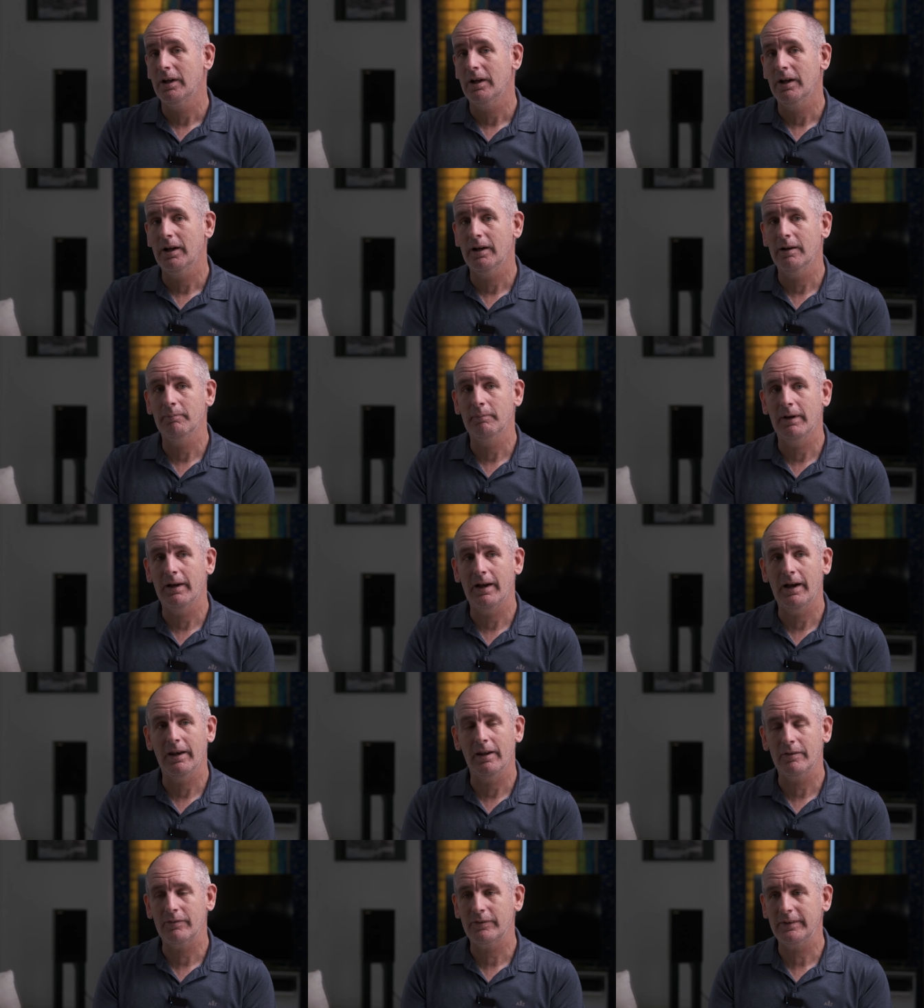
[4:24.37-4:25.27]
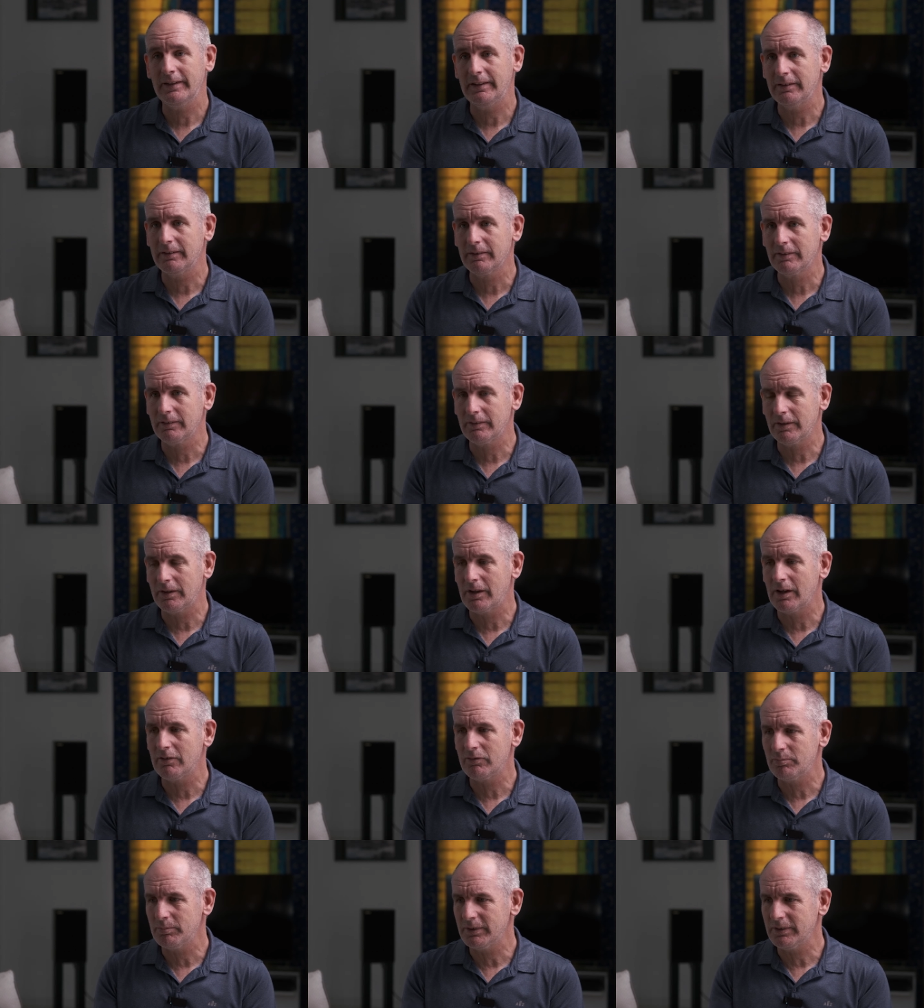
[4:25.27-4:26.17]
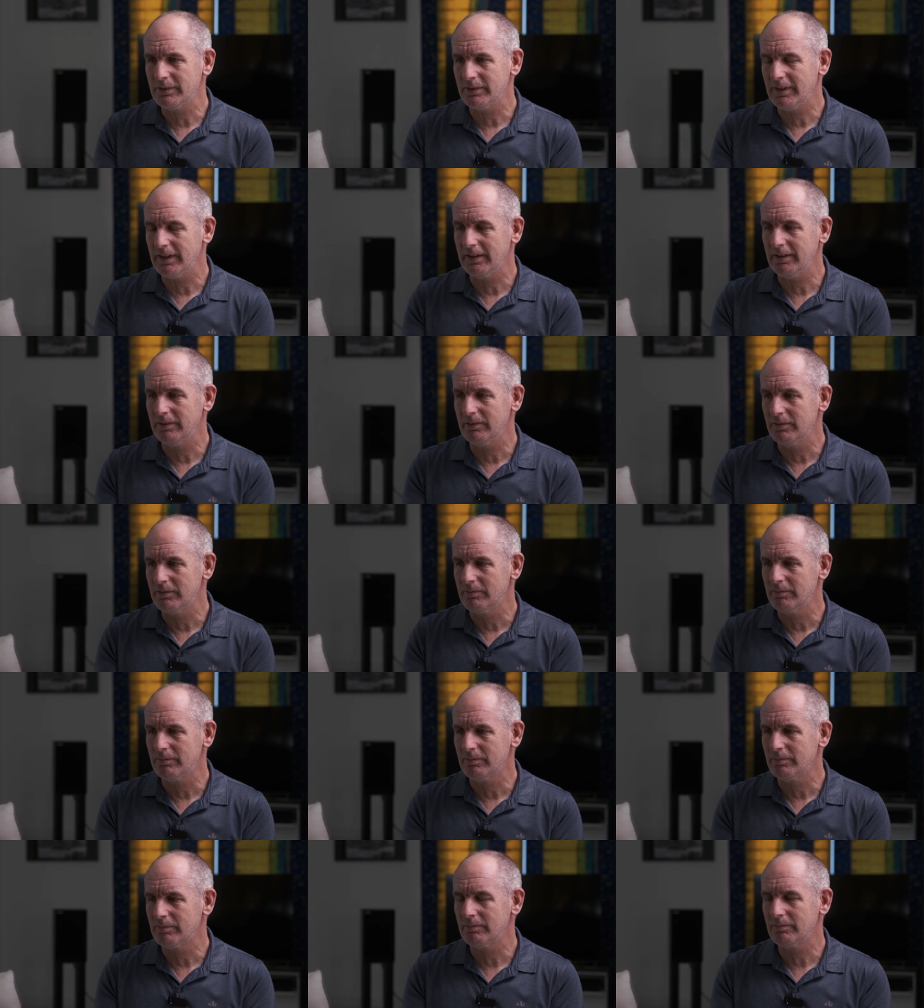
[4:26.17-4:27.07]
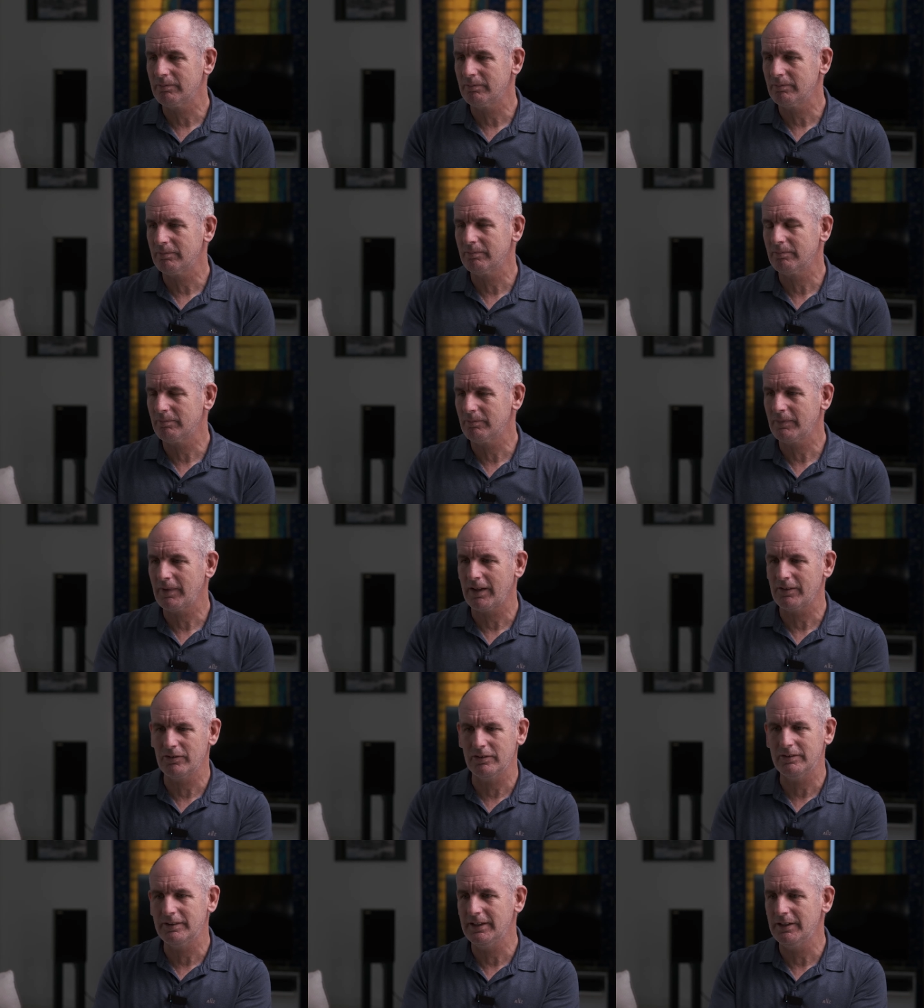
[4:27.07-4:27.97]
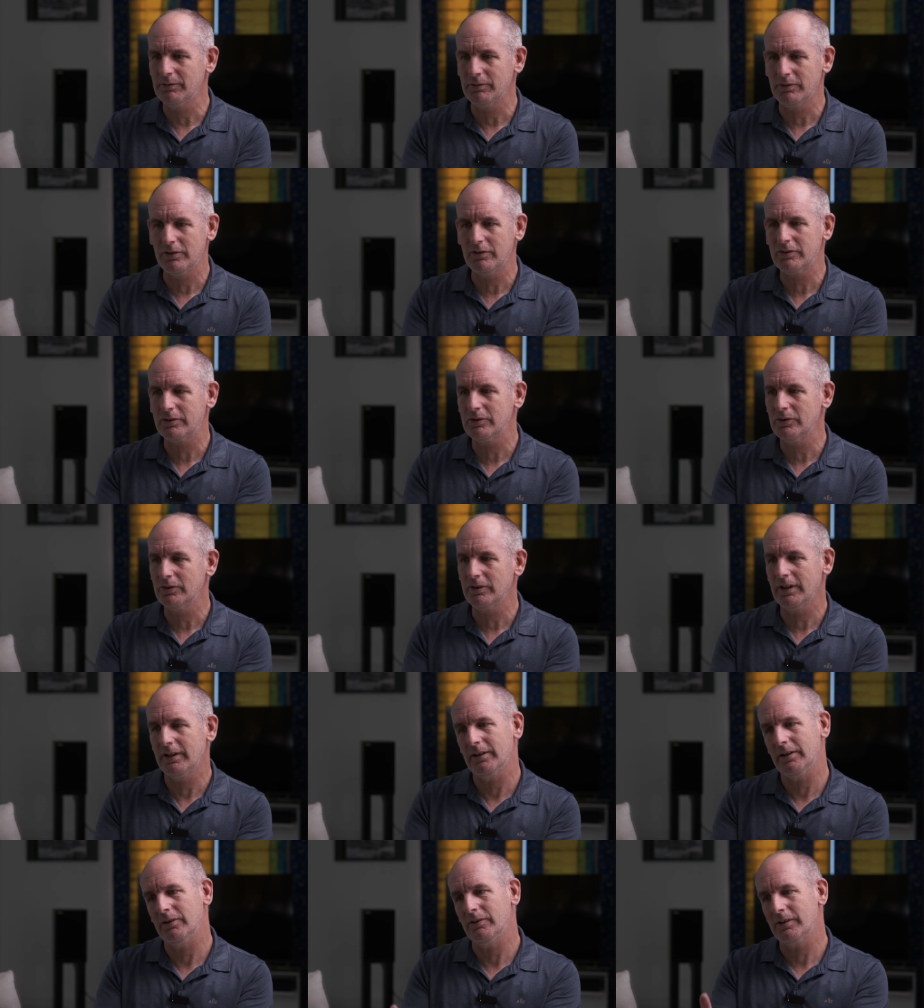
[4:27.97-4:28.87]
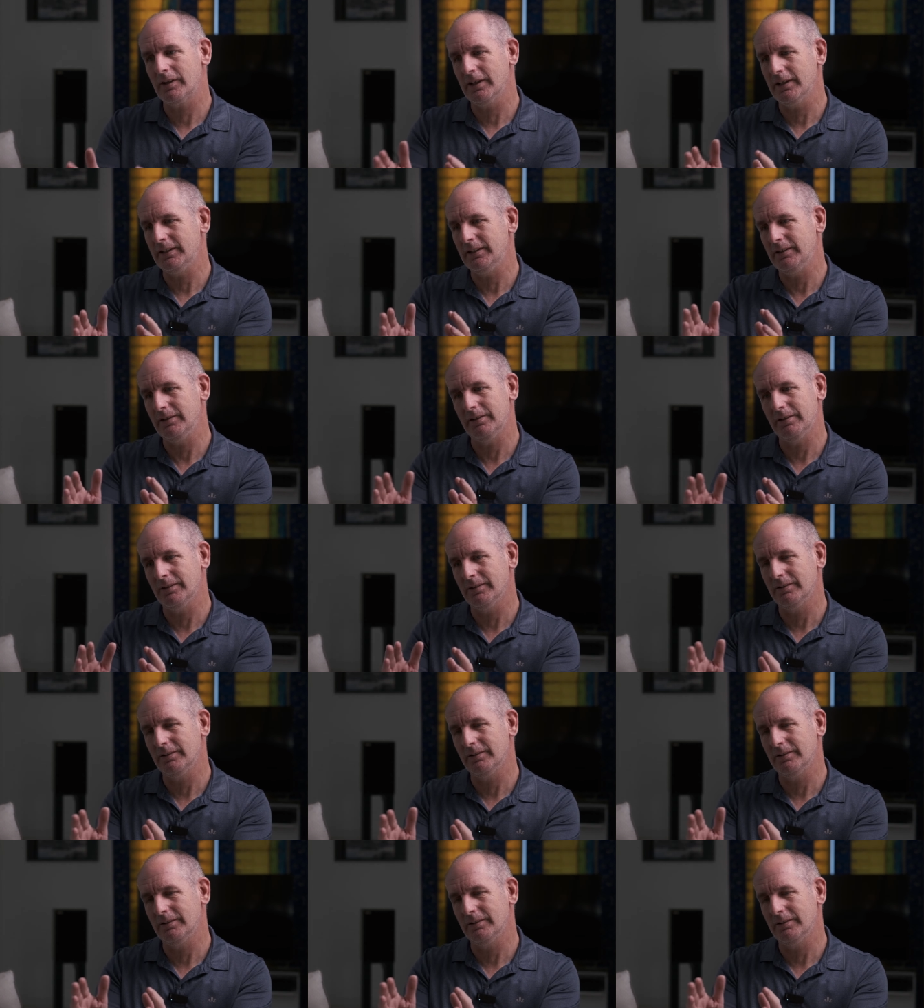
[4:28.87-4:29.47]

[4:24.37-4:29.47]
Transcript: Um, and I think the government then has a deal with the school that, okay, you,